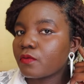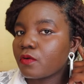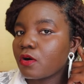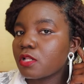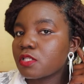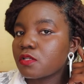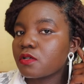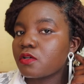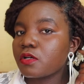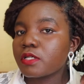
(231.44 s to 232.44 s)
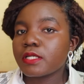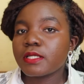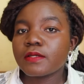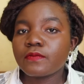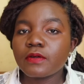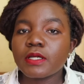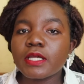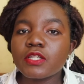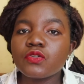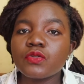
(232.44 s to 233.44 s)
also don't
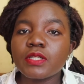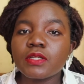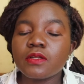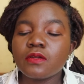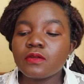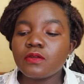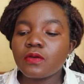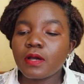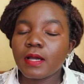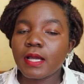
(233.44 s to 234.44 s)
forget to include your